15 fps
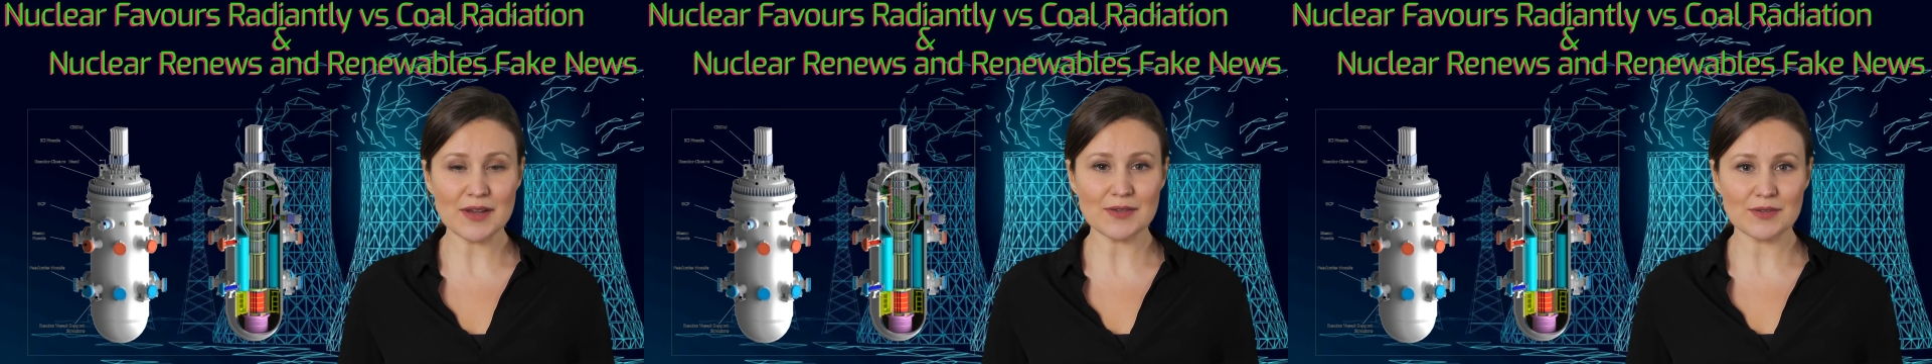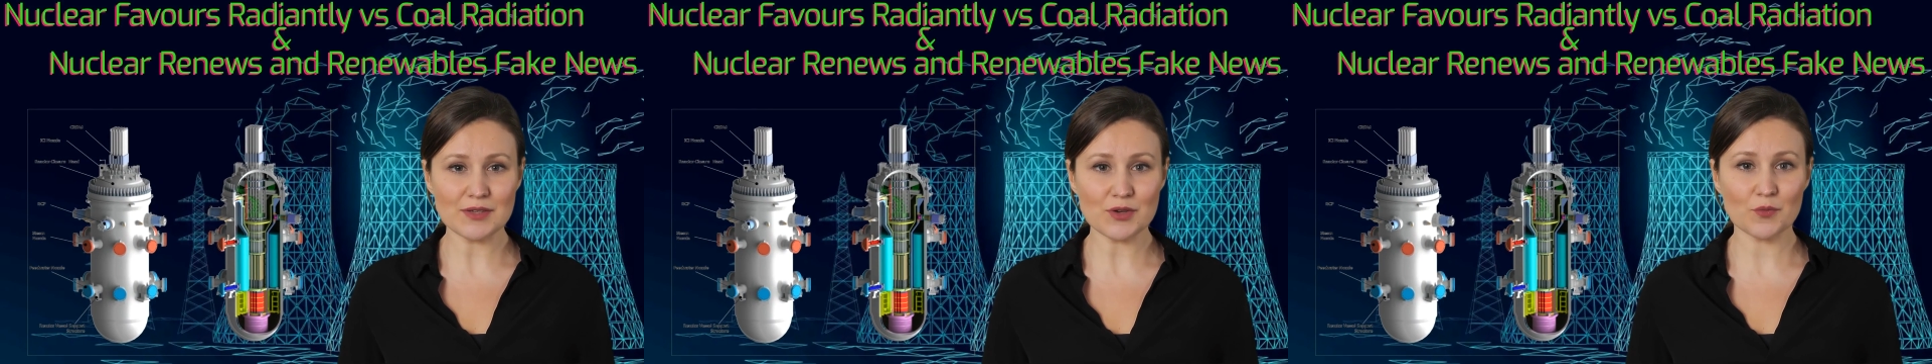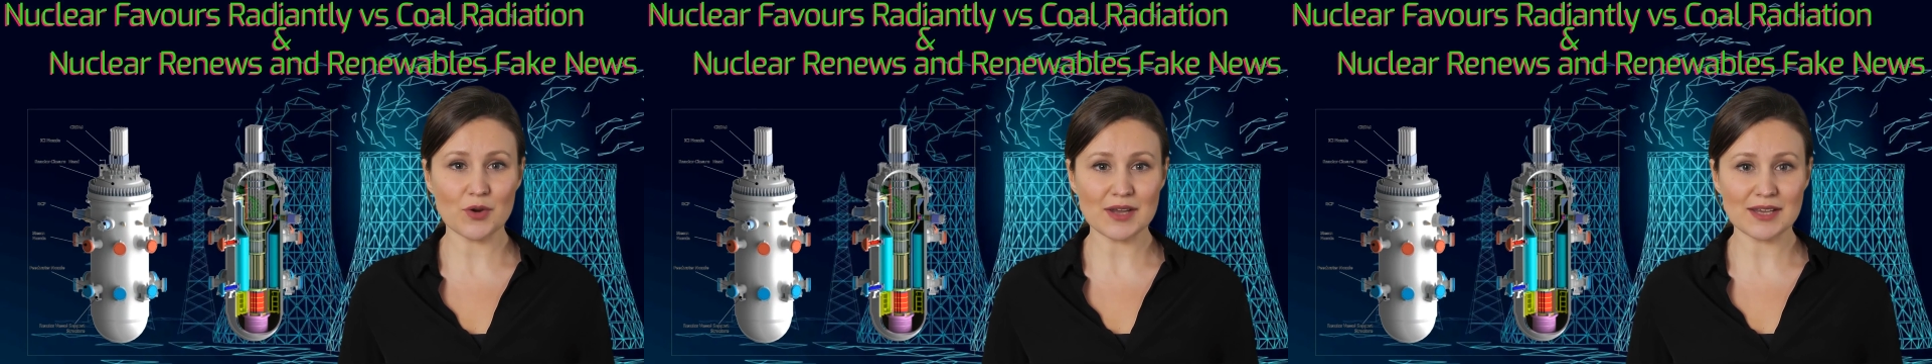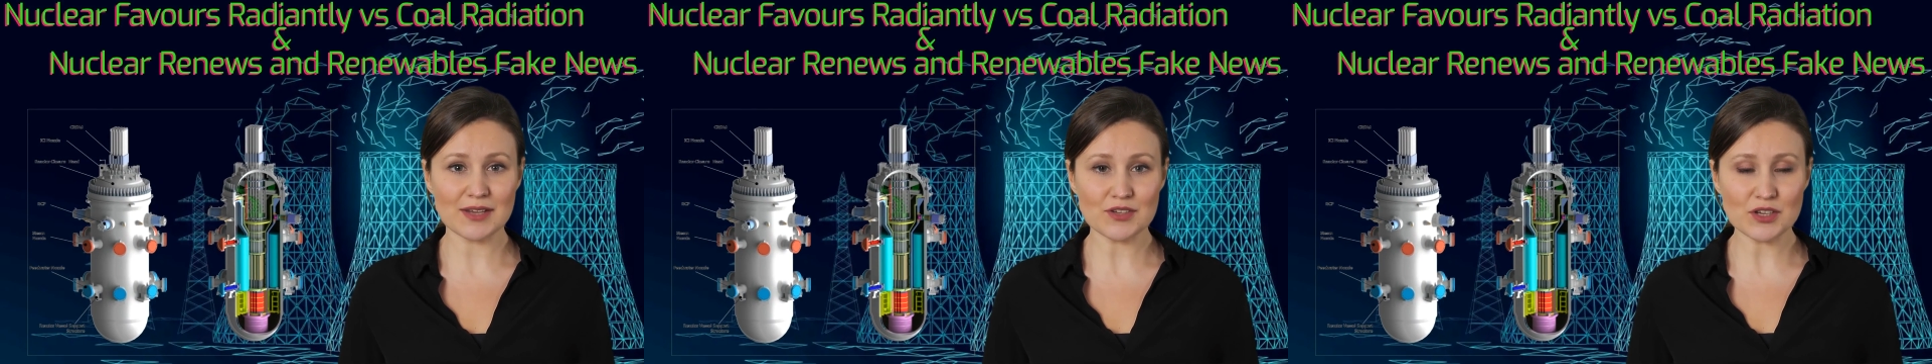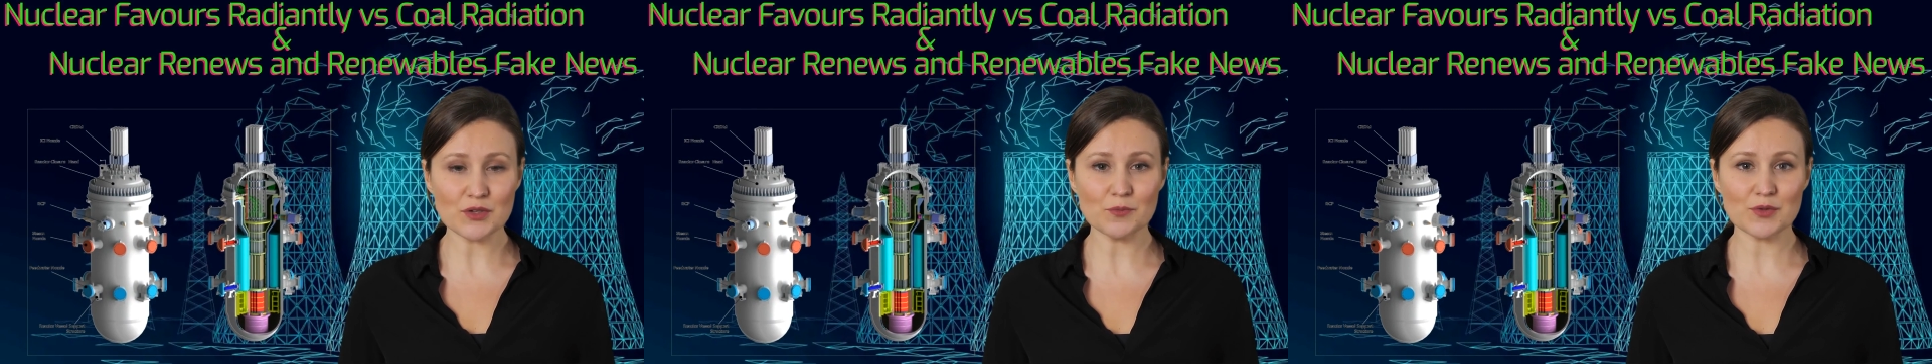that the
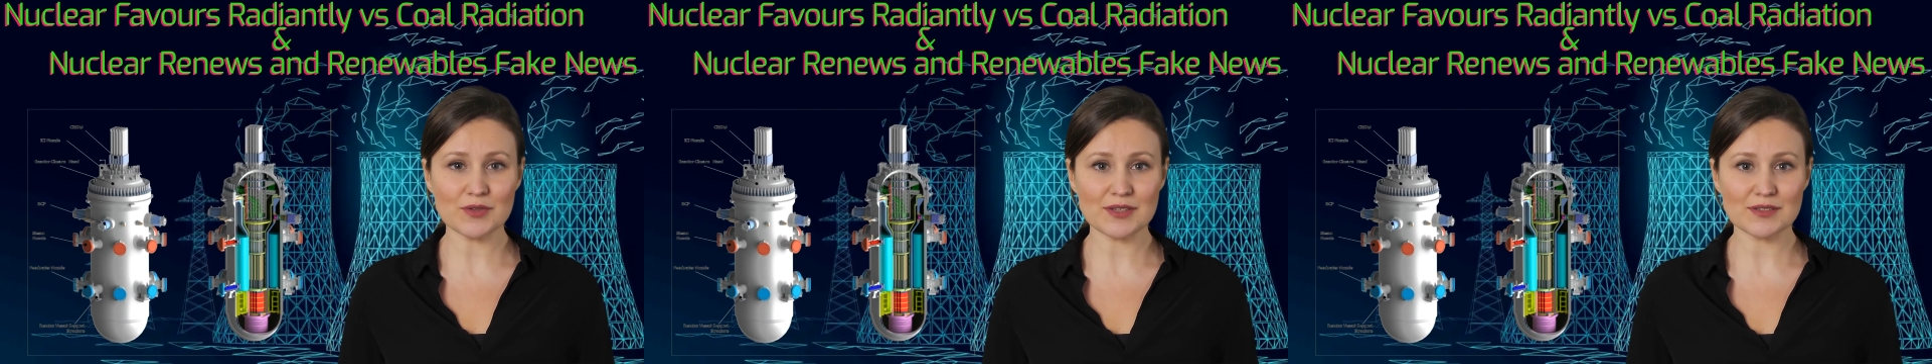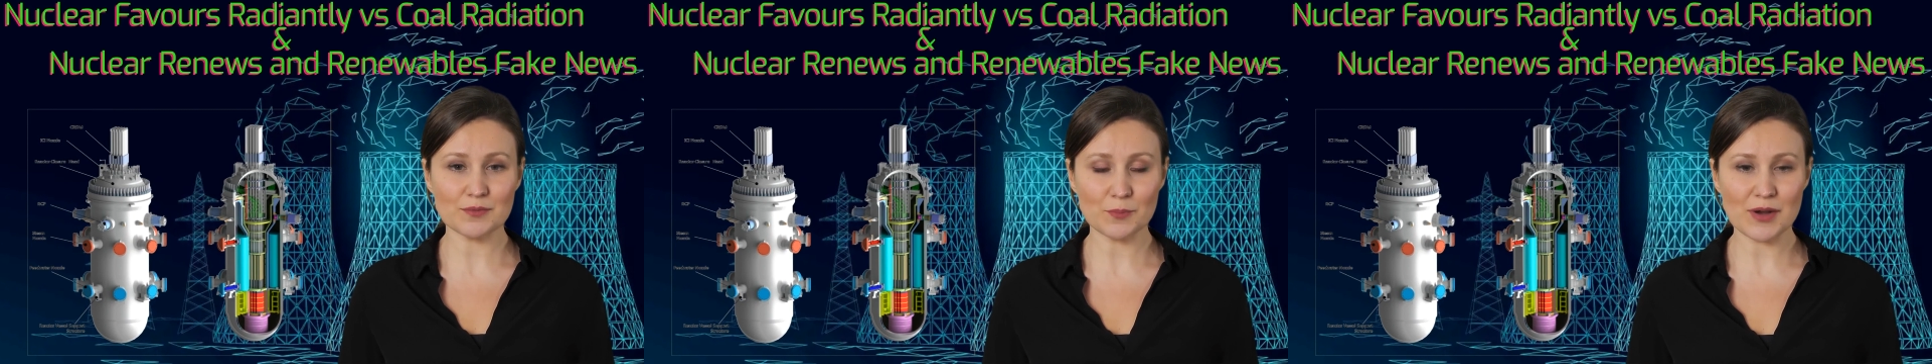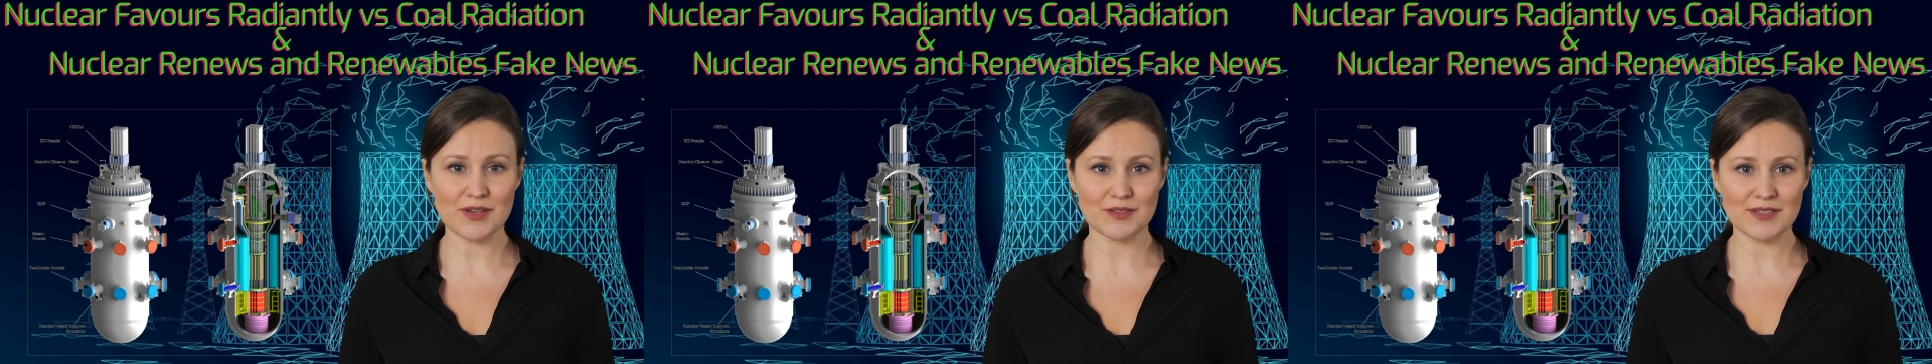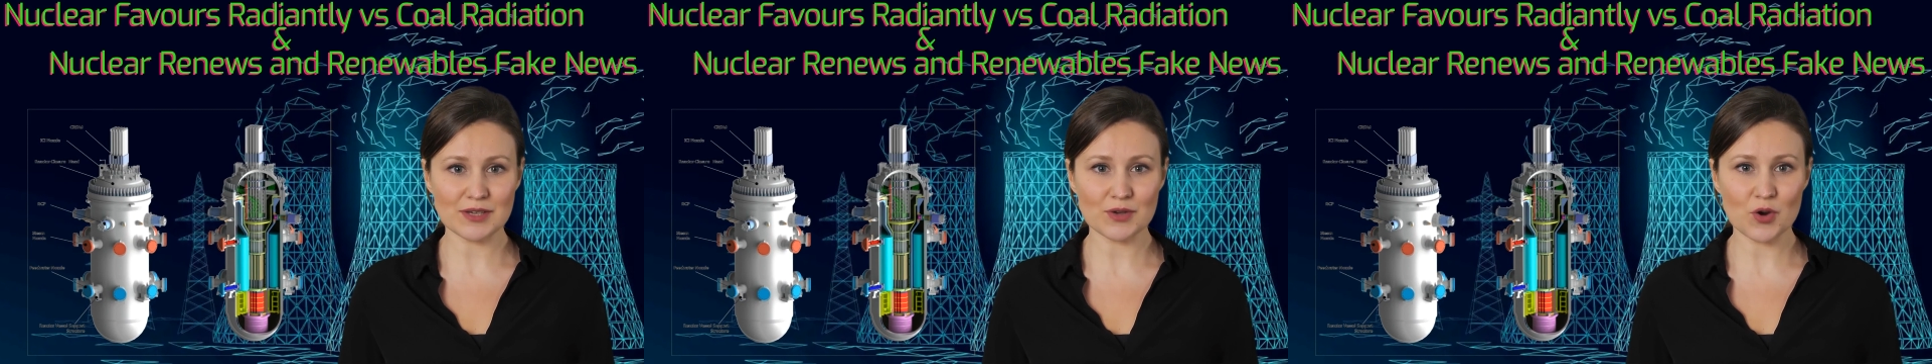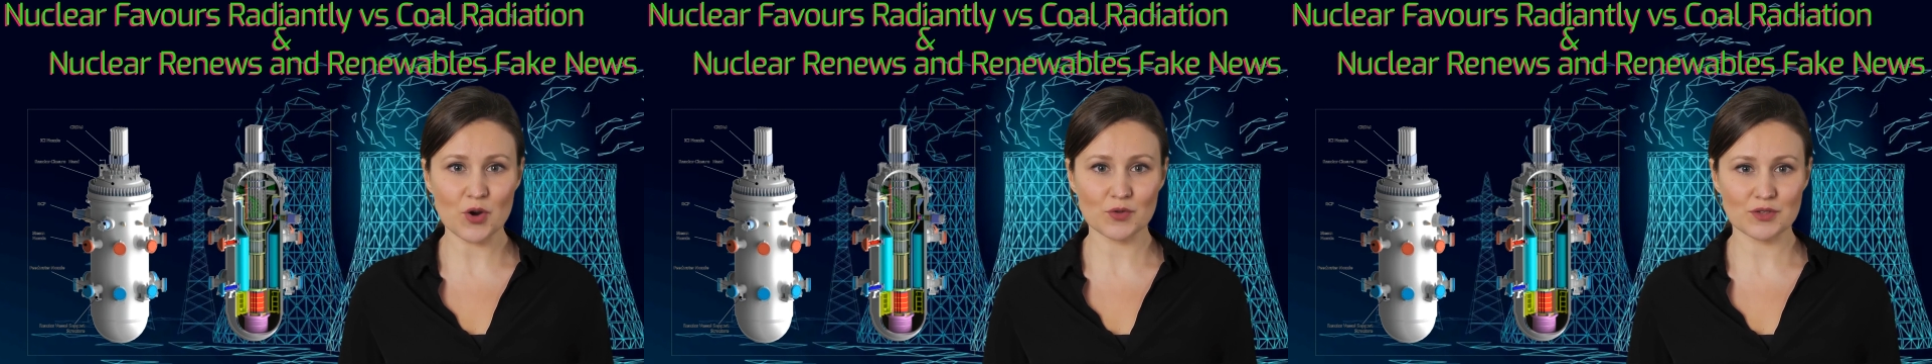radiation produced by
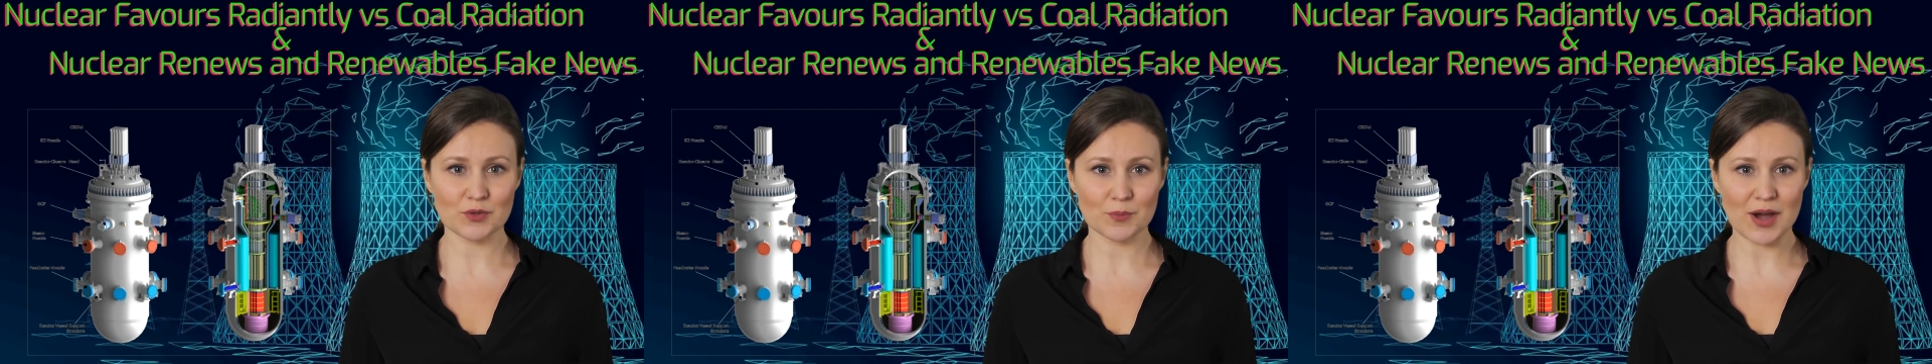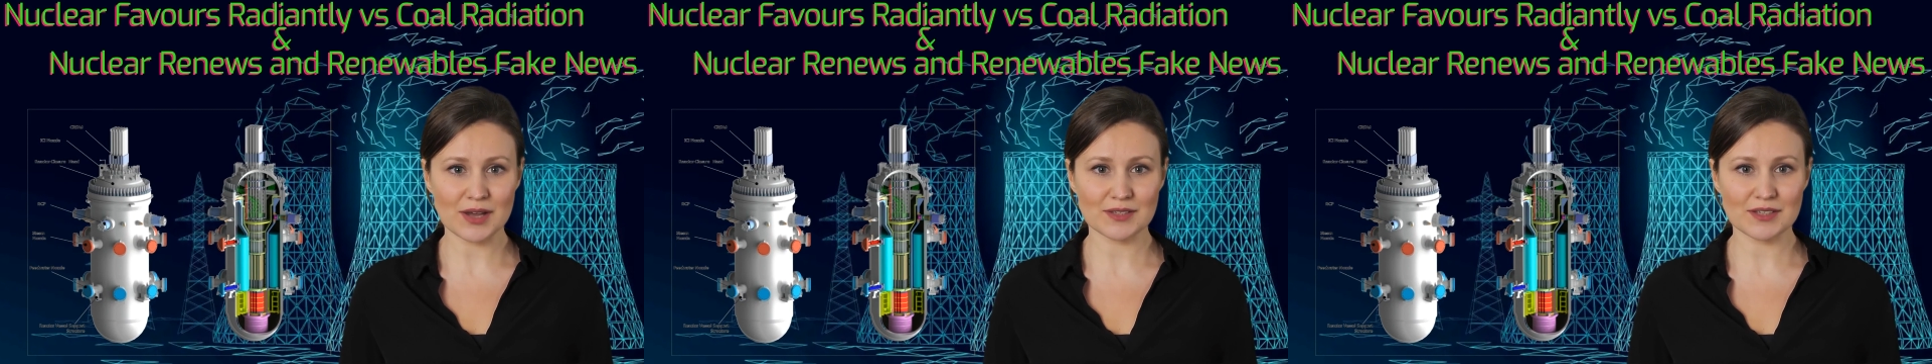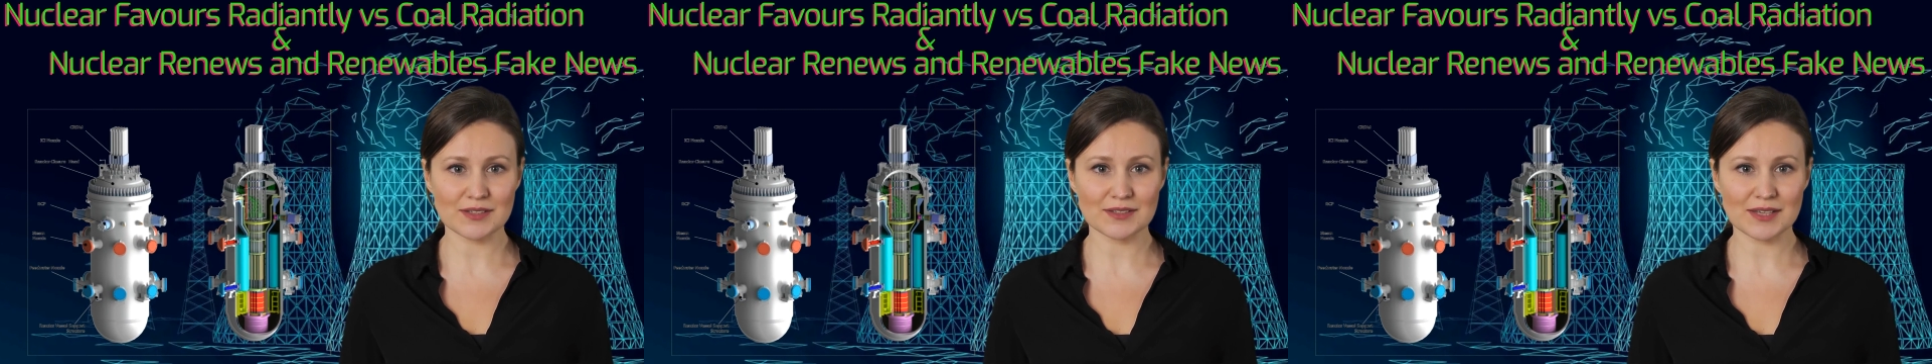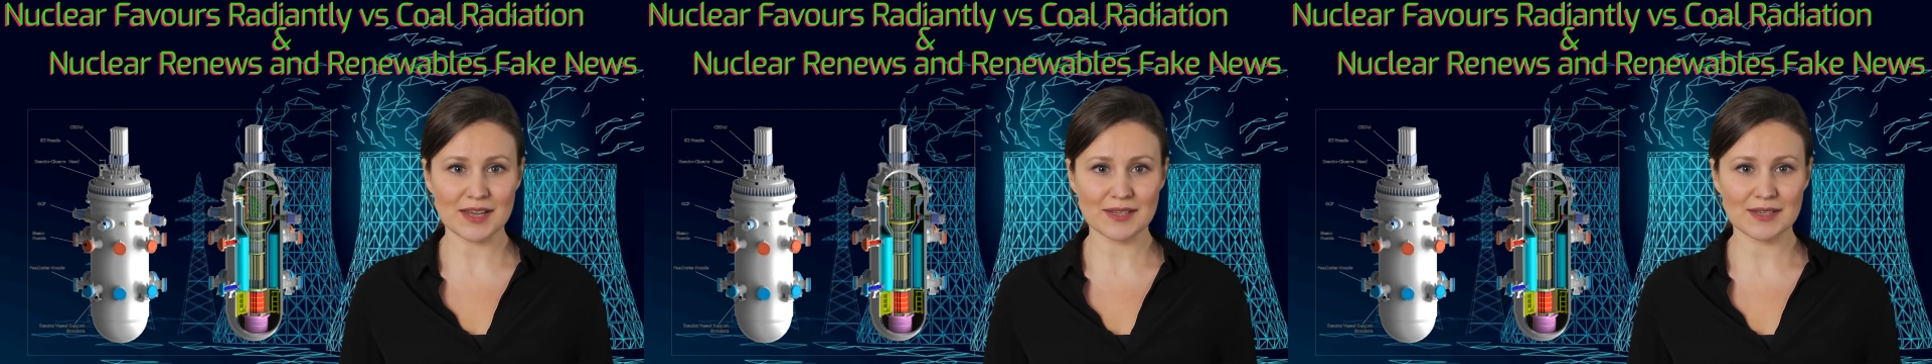using coal surpasses